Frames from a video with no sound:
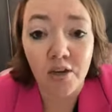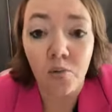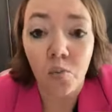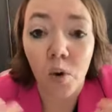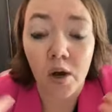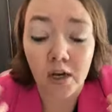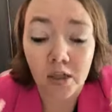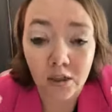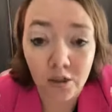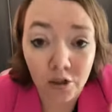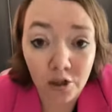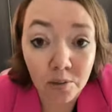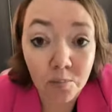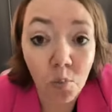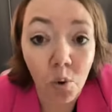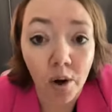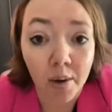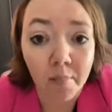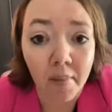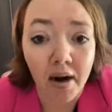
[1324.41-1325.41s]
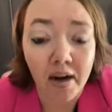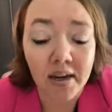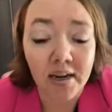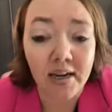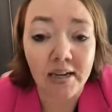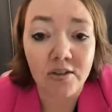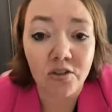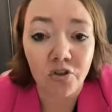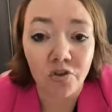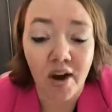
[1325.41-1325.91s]
You want to learn more
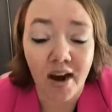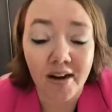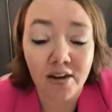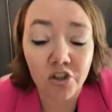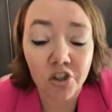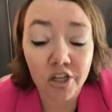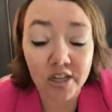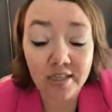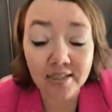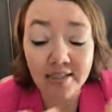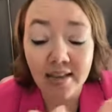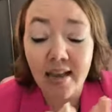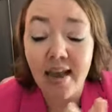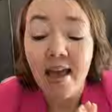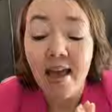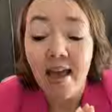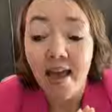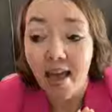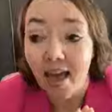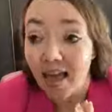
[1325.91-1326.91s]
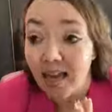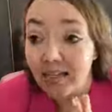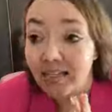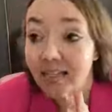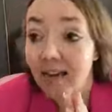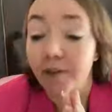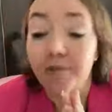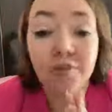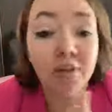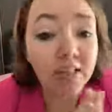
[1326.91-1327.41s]
marketing strategies. And
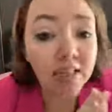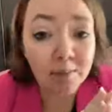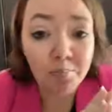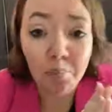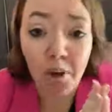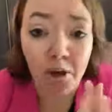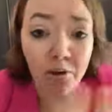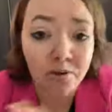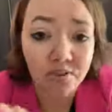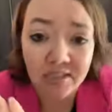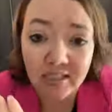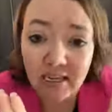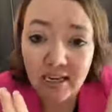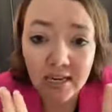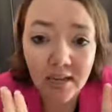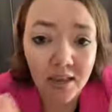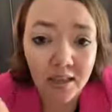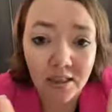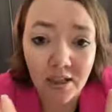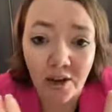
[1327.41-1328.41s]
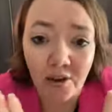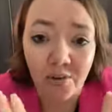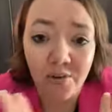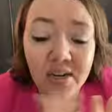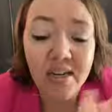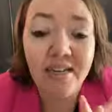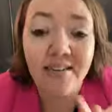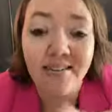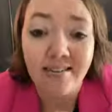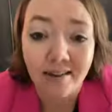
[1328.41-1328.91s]
definitely posting
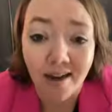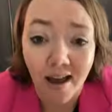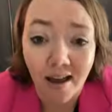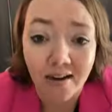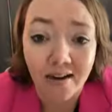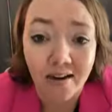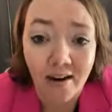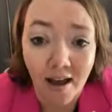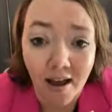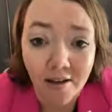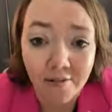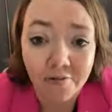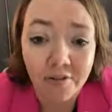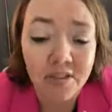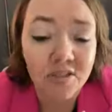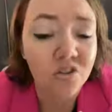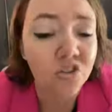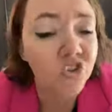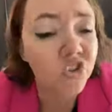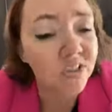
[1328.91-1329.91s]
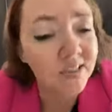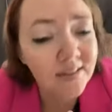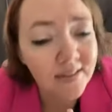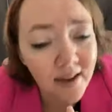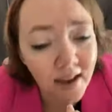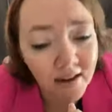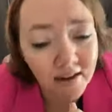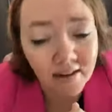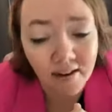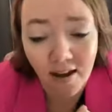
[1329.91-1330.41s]
alone is not enough. It's just
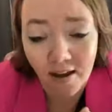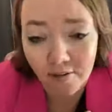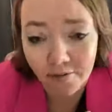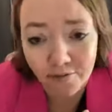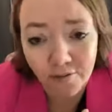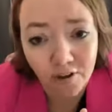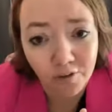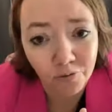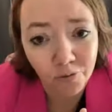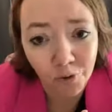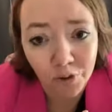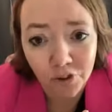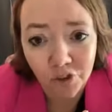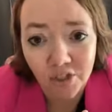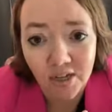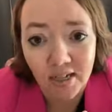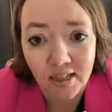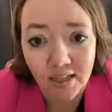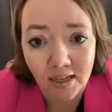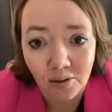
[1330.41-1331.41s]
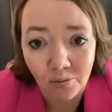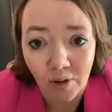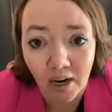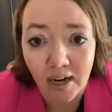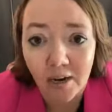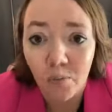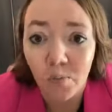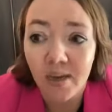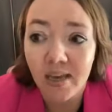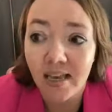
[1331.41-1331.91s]
not enough, unfortunately,
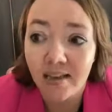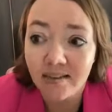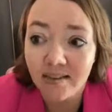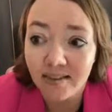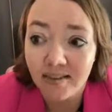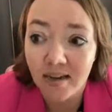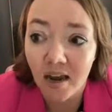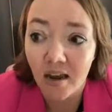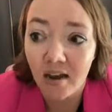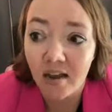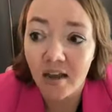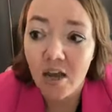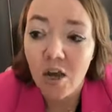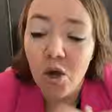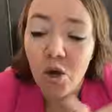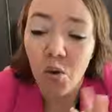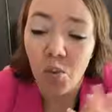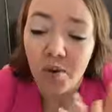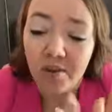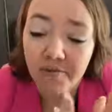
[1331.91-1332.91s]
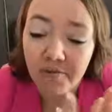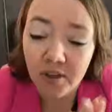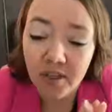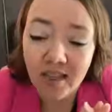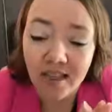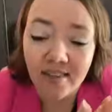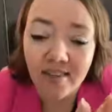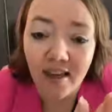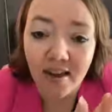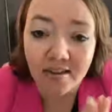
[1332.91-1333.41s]
right? We get stuck. We feel
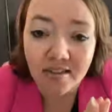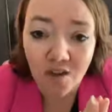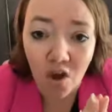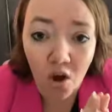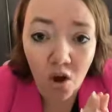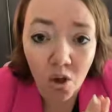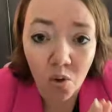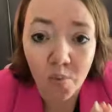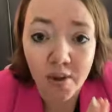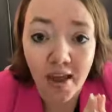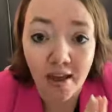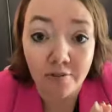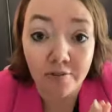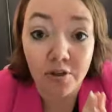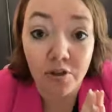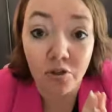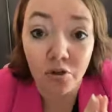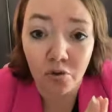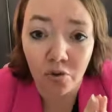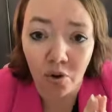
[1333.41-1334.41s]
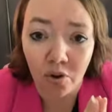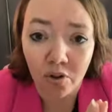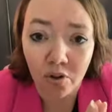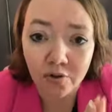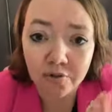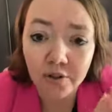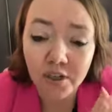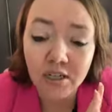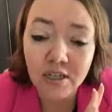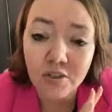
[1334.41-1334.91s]
like that's all we have control
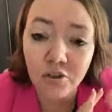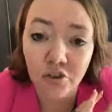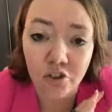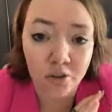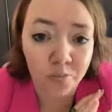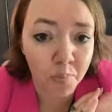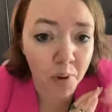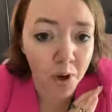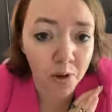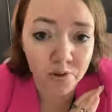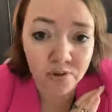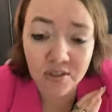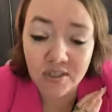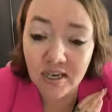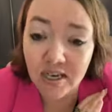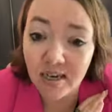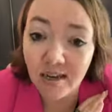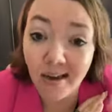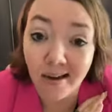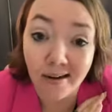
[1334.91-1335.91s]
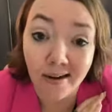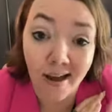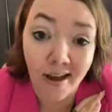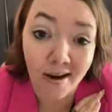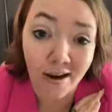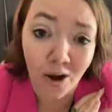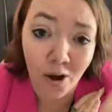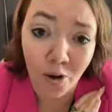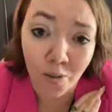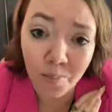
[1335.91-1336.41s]
over is just posting and
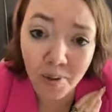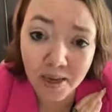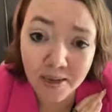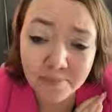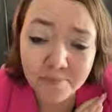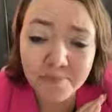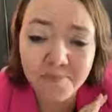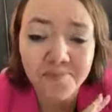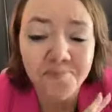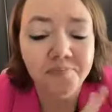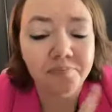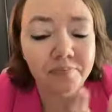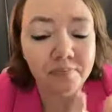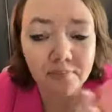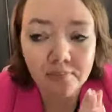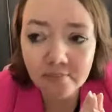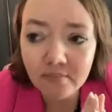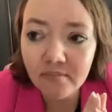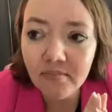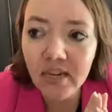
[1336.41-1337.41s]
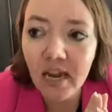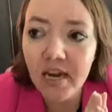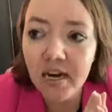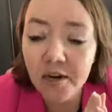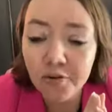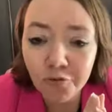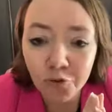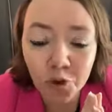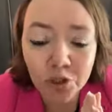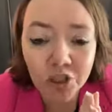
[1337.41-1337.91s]
kind of hoping. And
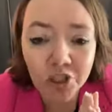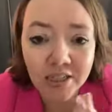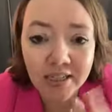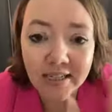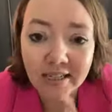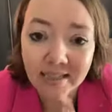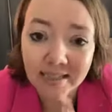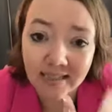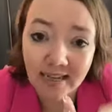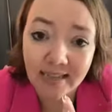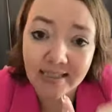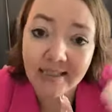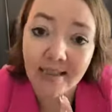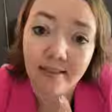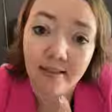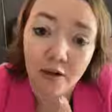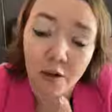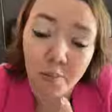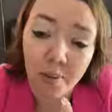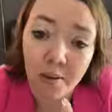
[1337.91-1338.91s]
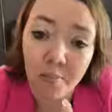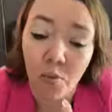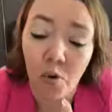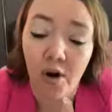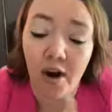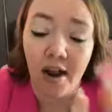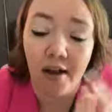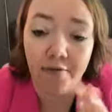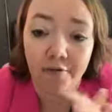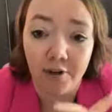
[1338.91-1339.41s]
unfortunately, it takes a little bit
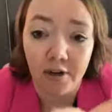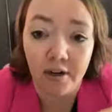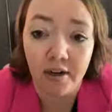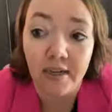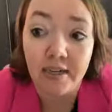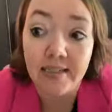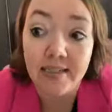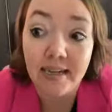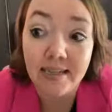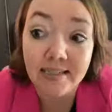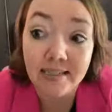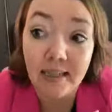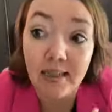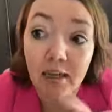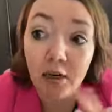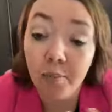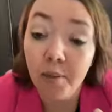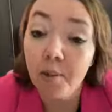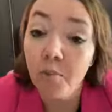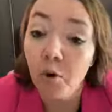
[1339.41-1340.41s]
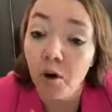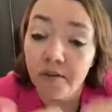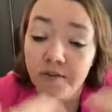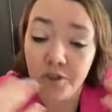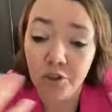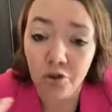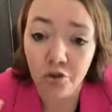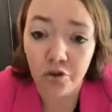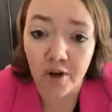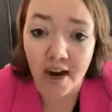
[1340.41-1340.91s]
more effort. It takes a little bit more of a
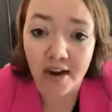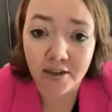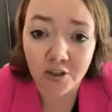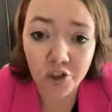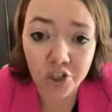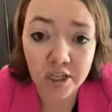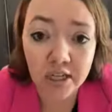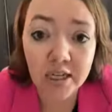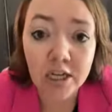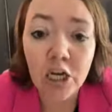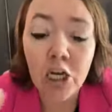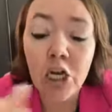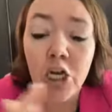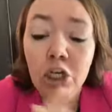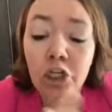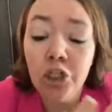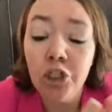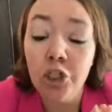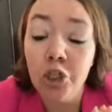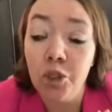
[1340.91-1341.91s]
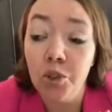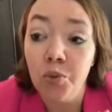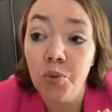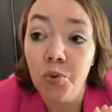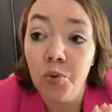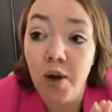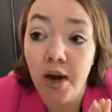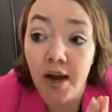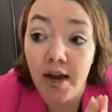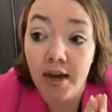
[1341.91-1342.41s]
strategy
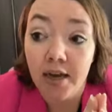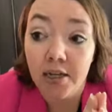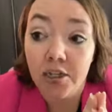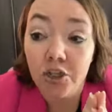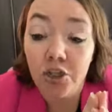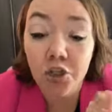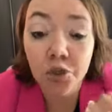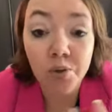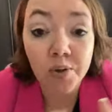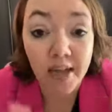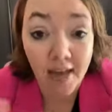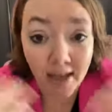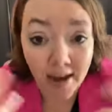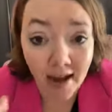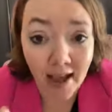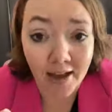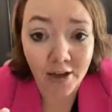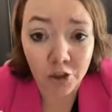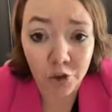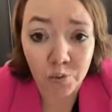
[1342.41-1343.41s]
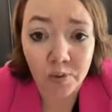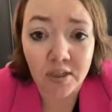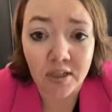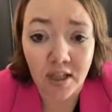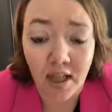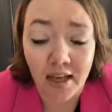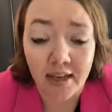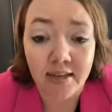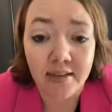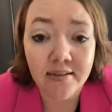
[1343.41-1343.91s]
to get actual
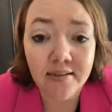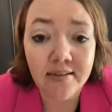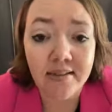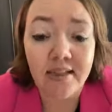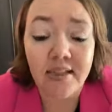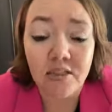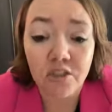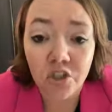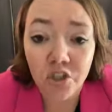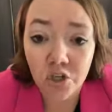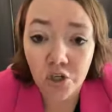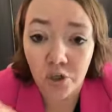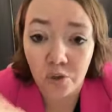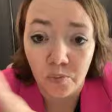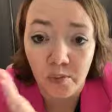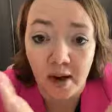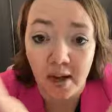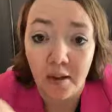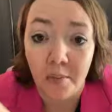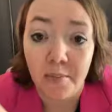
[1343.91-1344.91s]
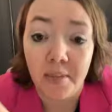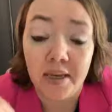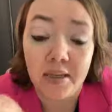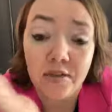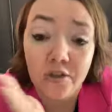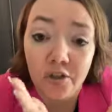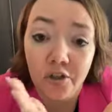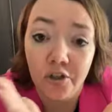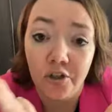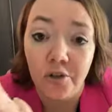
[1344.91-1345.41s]
clients into your realm,
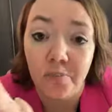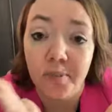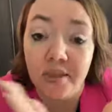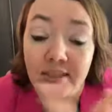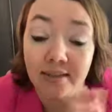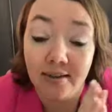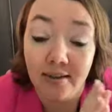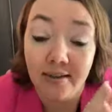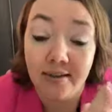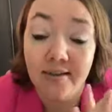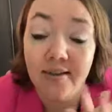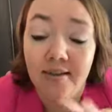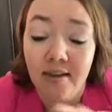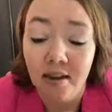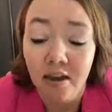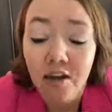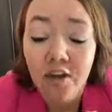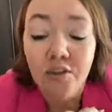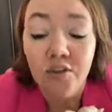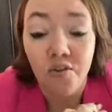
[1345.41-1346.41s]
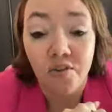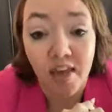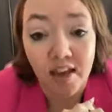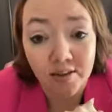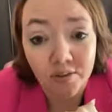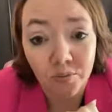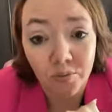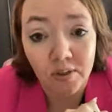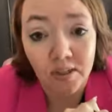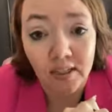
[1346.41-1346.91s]
into your business. So
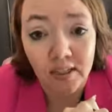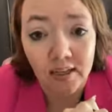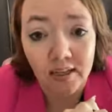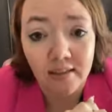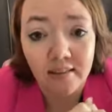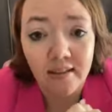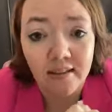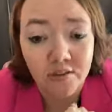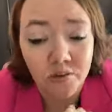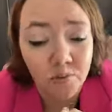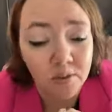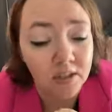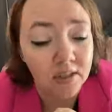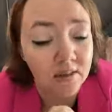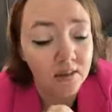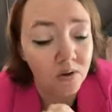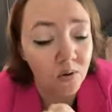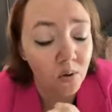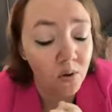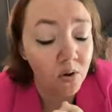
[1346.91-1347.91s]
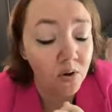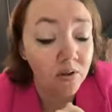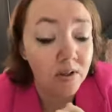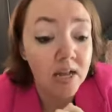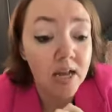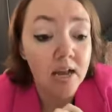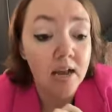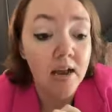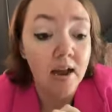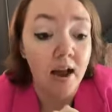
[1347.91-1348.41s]
that's really the goal.